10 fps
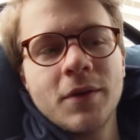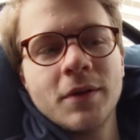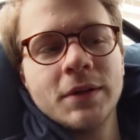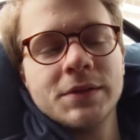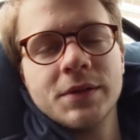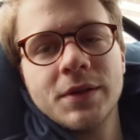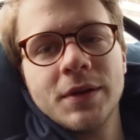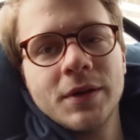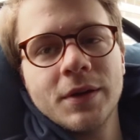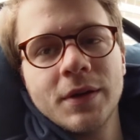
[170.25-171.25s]
They're all into
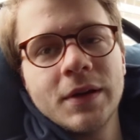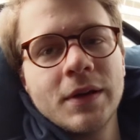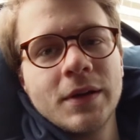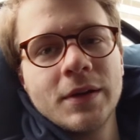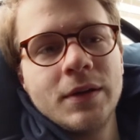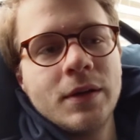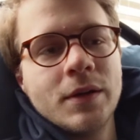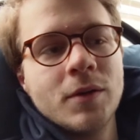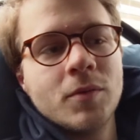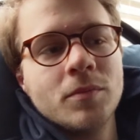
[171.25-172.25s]
their,
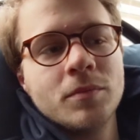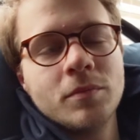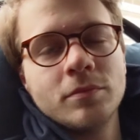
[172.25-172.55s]
you know,